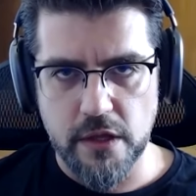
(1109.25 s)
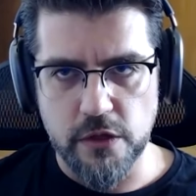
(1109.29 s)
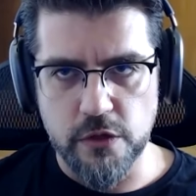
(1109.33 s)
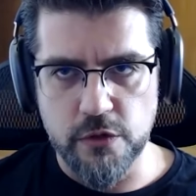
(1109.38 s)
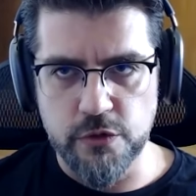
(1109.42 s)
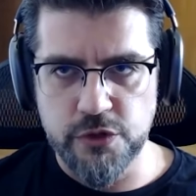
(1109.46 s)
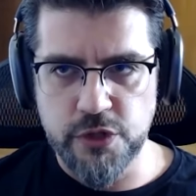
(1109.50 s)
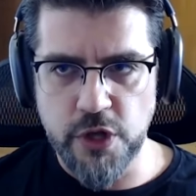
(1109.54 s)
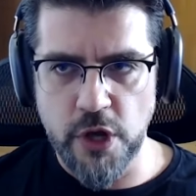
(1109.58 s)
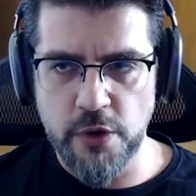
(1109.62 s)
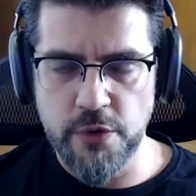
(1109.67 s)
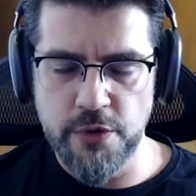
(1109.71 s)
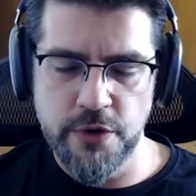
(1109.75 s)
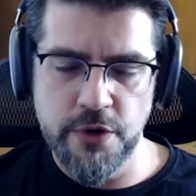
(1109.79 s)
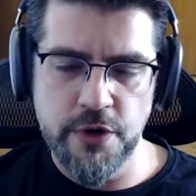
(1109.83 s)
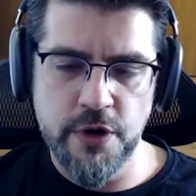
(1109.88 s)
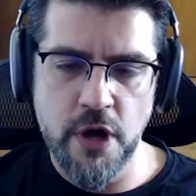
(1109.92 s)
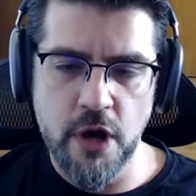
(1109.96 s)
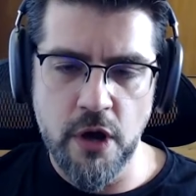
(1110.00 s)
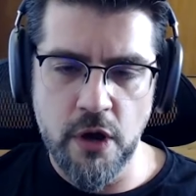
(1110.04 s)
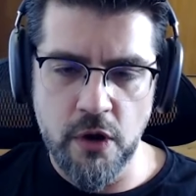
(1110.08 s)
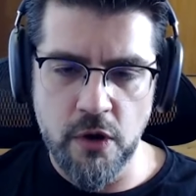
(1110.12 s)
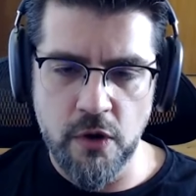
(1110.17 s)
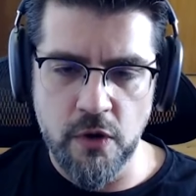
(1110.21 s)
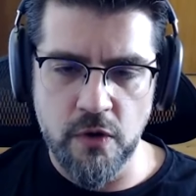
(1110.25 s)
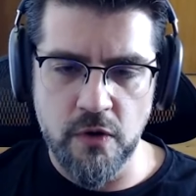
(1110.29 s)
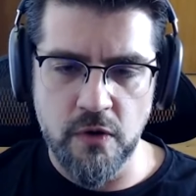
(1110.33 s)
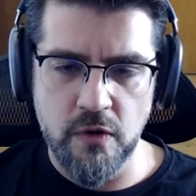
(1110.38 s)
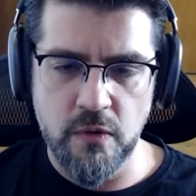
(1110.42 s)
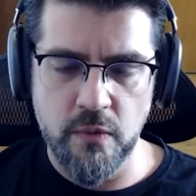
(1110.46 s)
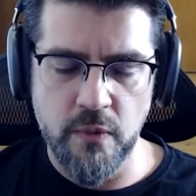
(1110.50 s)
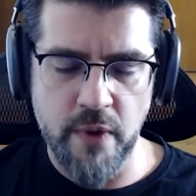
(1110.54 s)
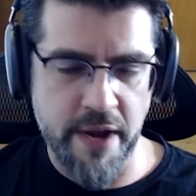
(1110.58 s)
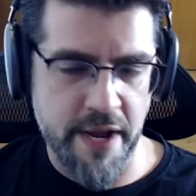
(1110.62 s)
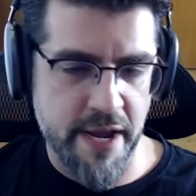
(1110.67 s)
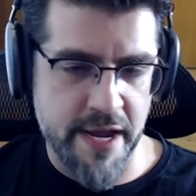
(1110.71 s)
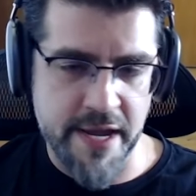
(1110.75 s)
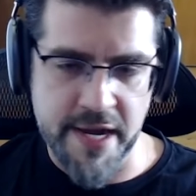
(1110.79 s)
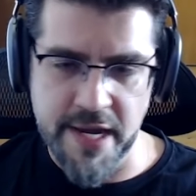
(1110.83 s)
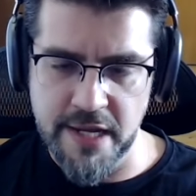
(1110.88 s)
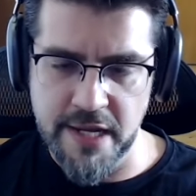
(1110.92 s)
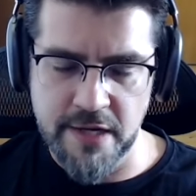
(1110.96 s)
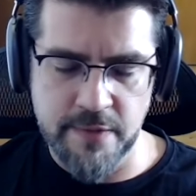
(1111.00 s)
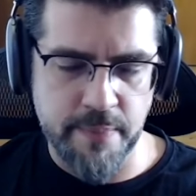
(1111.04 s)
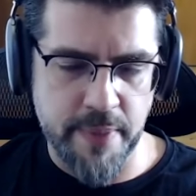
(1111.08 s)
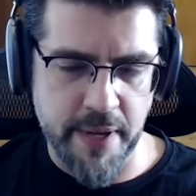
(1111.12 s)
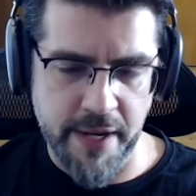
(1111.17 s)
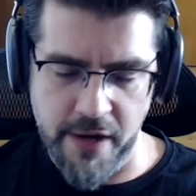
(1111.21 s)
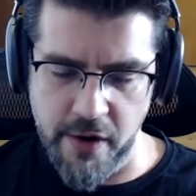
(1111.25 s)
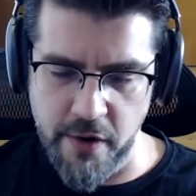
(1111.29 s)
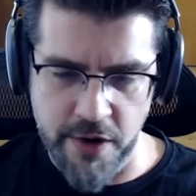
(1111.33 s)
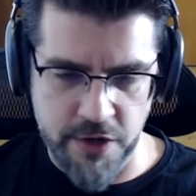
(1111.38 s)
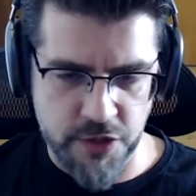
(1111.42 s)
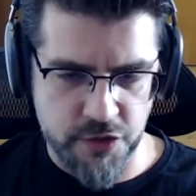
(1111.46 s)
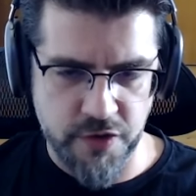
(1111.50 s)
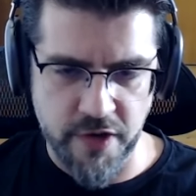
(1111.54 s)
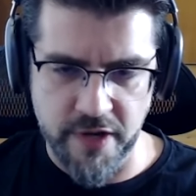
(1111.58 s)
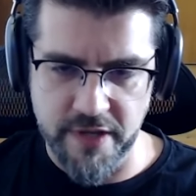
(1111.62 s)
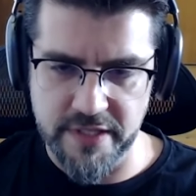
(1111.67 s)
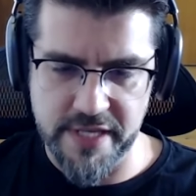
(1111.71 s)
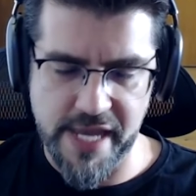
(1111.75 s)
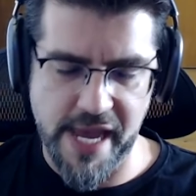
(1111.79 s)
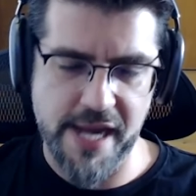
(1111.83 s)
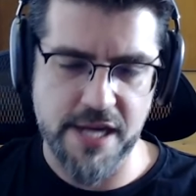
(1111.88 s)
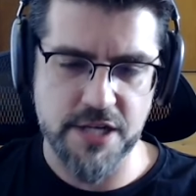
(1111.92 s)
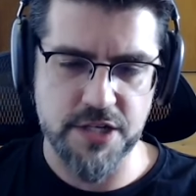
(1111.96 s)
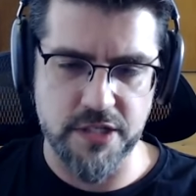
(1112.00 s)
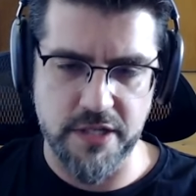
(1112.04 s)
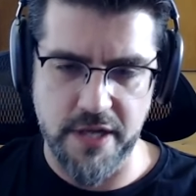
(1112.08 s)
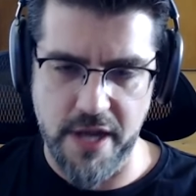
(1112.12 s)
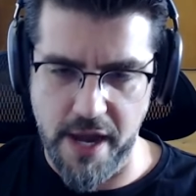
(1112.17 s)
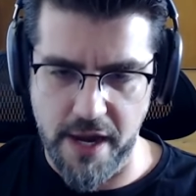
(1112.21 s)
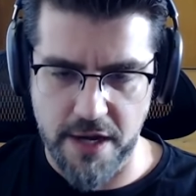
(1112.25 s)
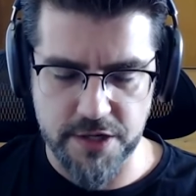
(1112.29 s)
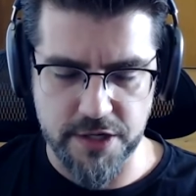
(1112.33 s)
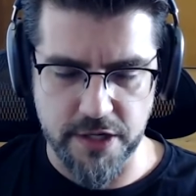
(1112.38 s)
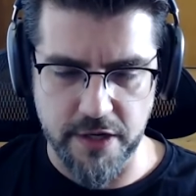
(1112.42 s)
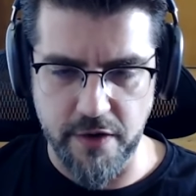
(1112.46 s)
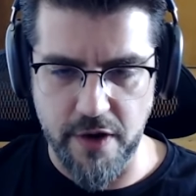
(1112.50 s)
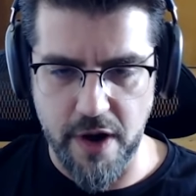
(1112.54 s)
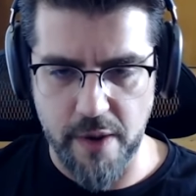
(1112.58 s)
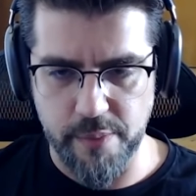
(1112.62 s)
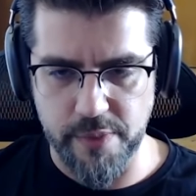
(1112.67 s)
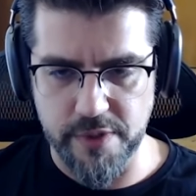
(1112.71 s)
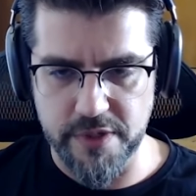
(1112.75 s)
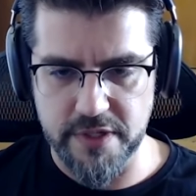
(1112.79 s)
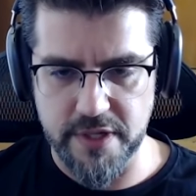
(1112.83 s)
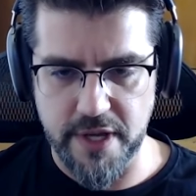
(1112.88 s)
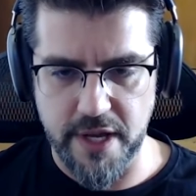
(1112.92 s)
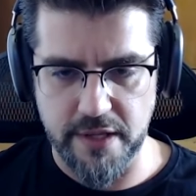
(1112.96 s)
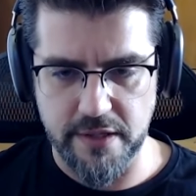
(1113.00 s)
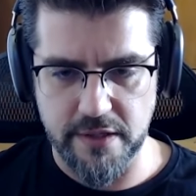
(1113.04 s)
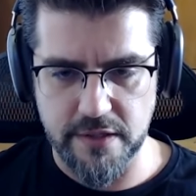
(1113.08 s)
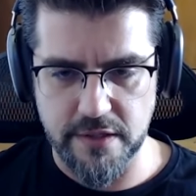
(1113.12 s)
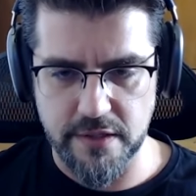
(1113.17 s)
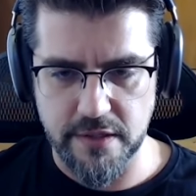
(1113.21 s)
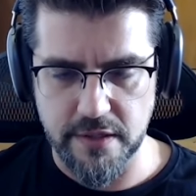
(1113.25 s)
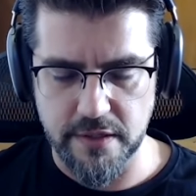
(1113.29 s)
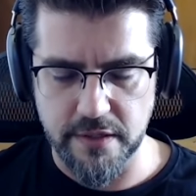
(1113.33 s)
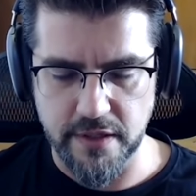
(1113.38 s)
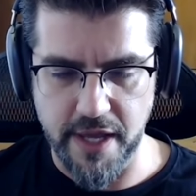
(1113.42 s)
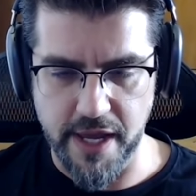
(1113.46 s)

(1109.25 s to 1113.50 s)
you don't know what any Bitcoin transaction actually represents.